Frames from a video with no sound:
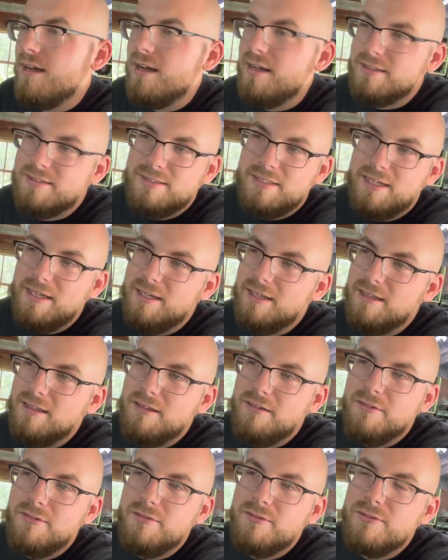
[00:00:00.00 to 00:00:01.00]
say,
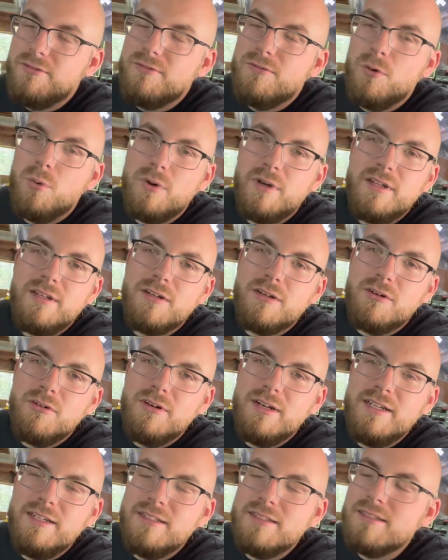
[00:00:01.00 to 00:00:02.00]
40
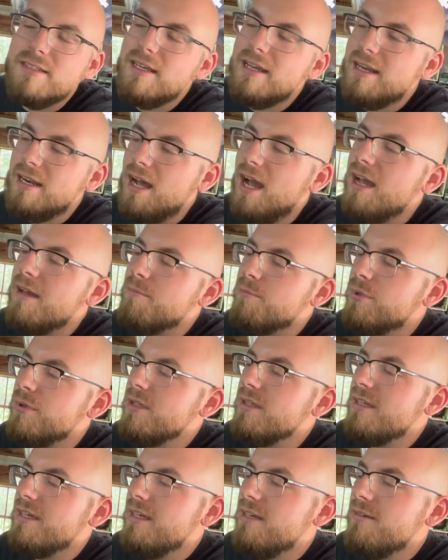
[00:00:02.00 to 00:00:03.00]
degrees, and I
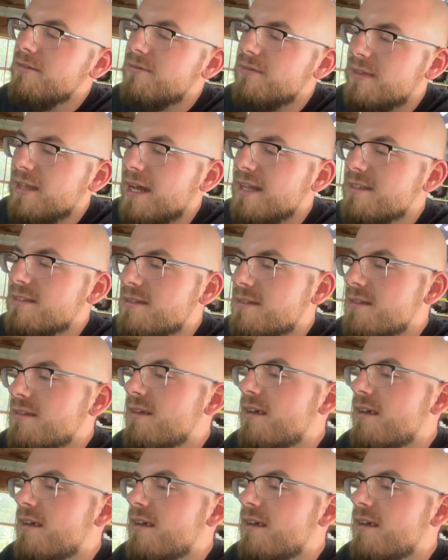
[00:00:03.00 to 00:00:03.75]
believe that's